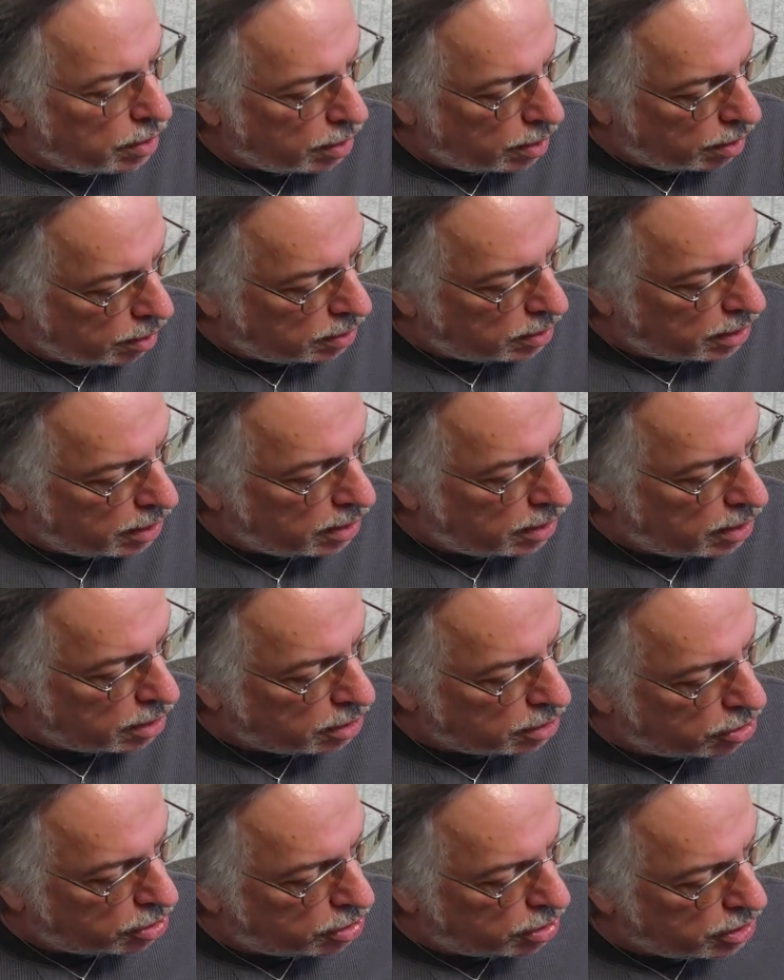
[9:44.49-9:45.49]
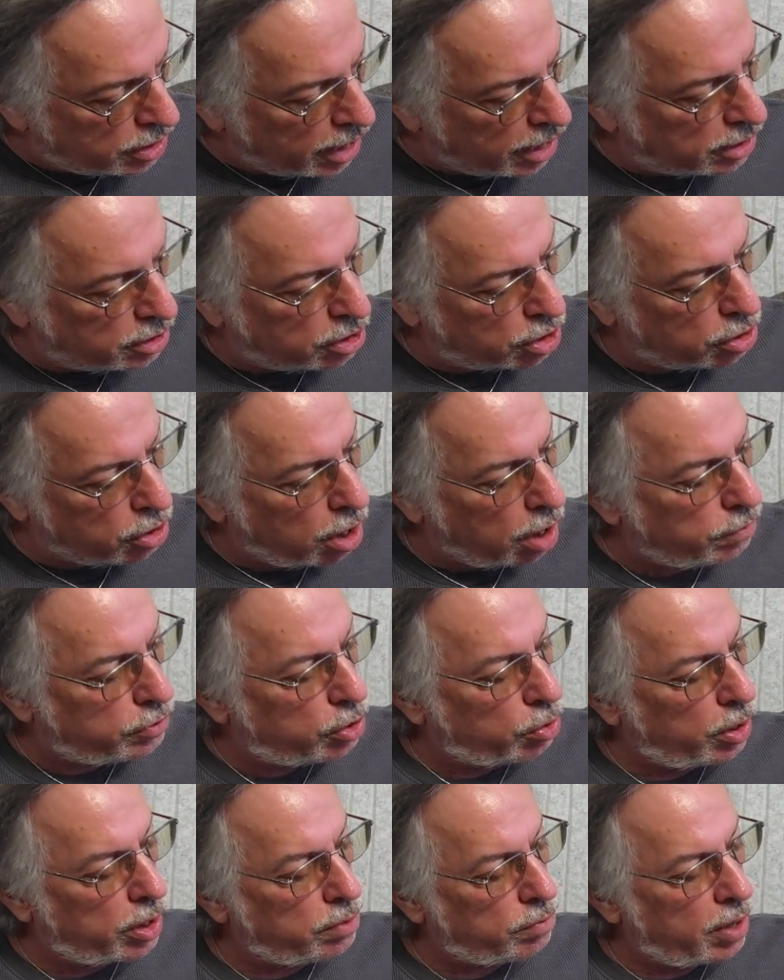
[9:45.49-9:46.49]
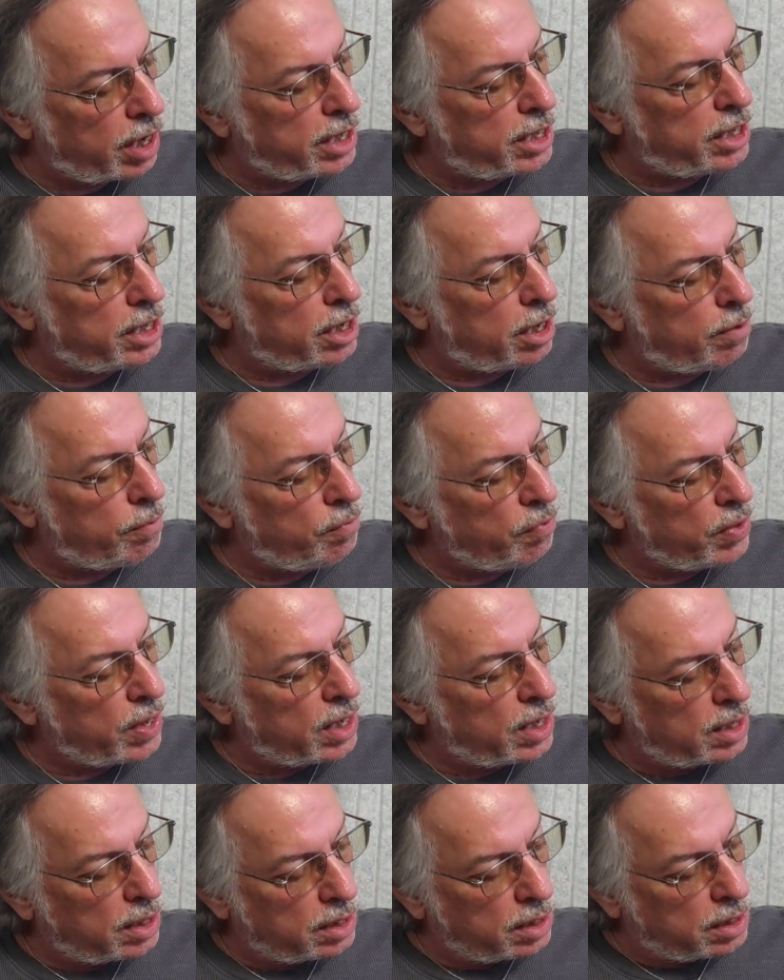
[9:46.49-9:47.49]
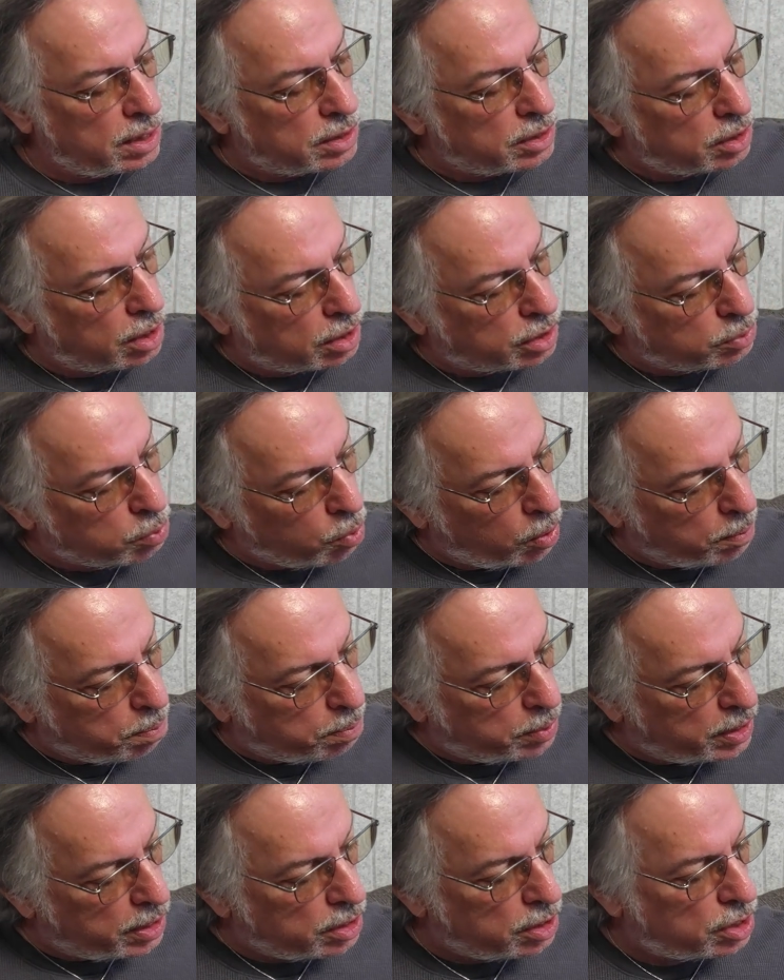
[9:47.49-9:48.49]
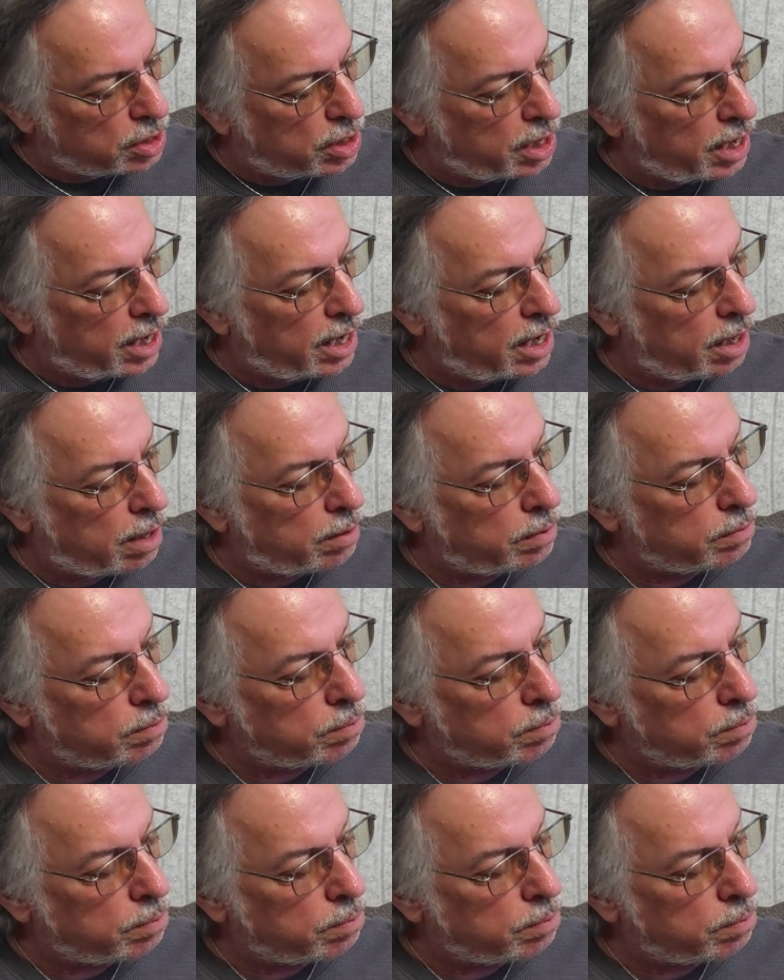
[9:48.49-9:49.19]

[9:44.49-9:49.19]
I think you could see, yeah, it's a scarf joint right here. So that's one piece there,